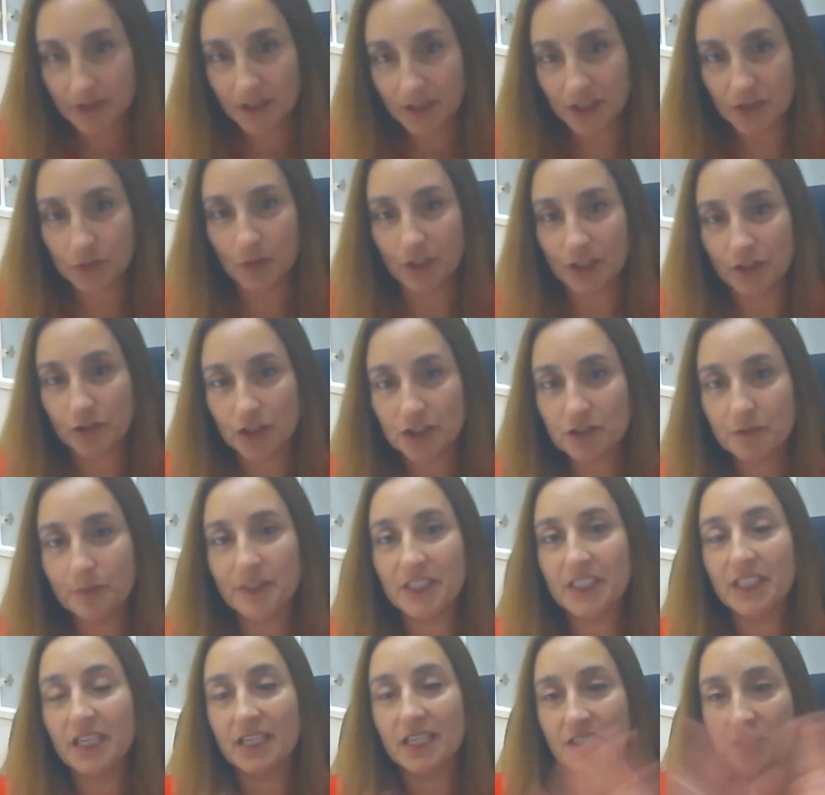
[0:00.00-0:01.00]
It will not
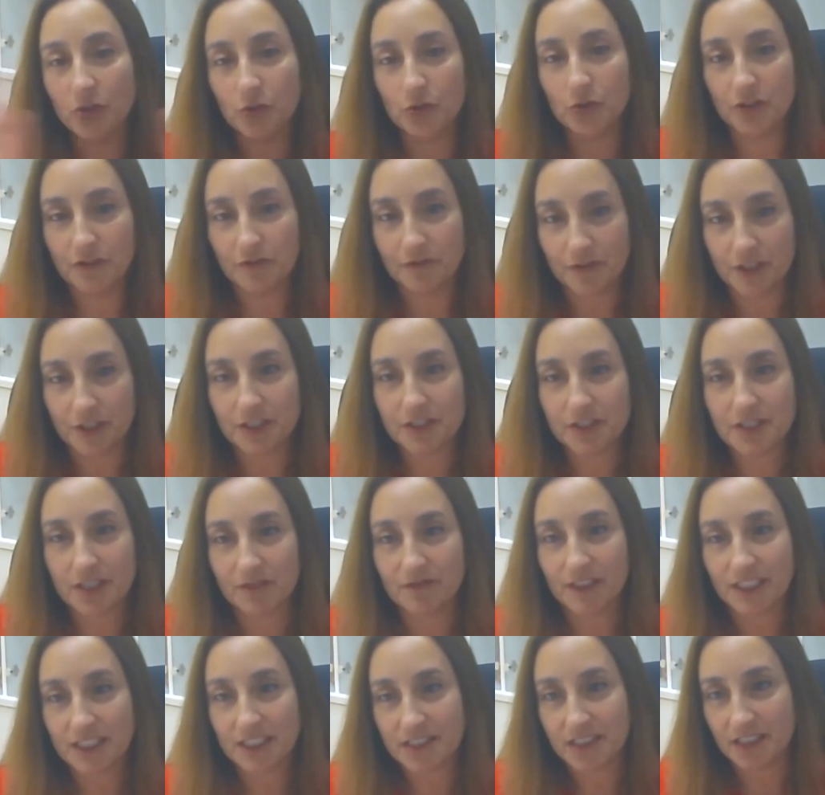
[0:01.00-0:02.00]
be a
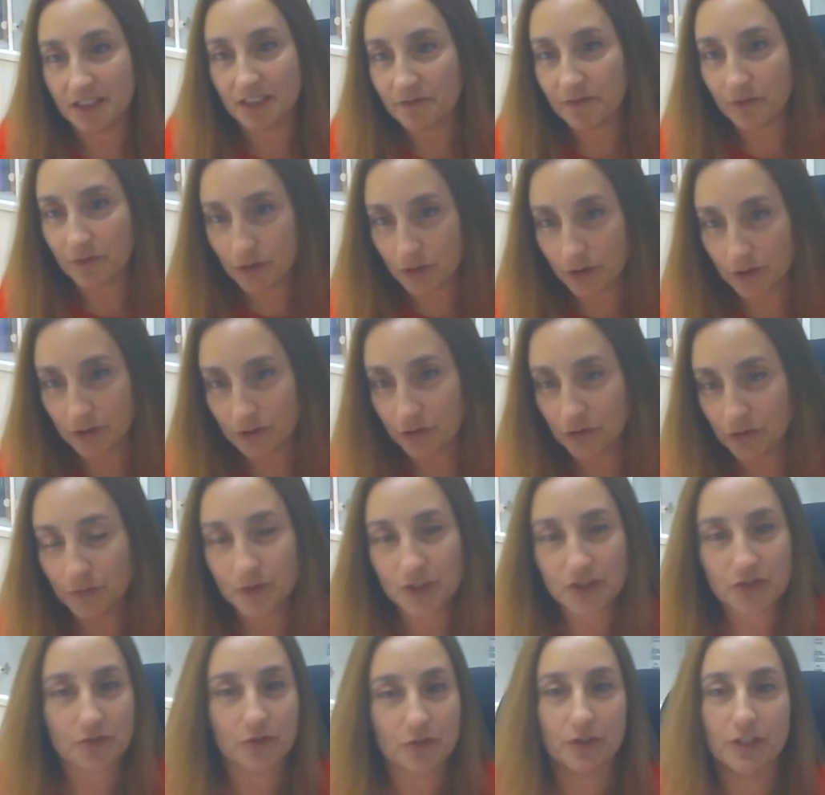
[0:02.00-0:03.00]
universal vaccine for all
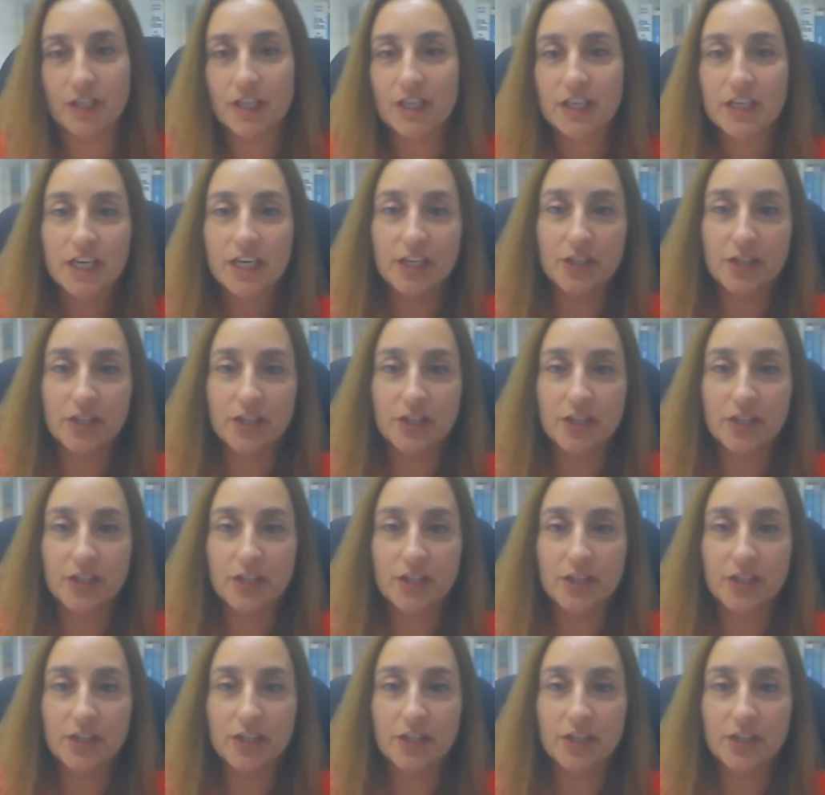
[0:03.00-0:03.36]
tumors or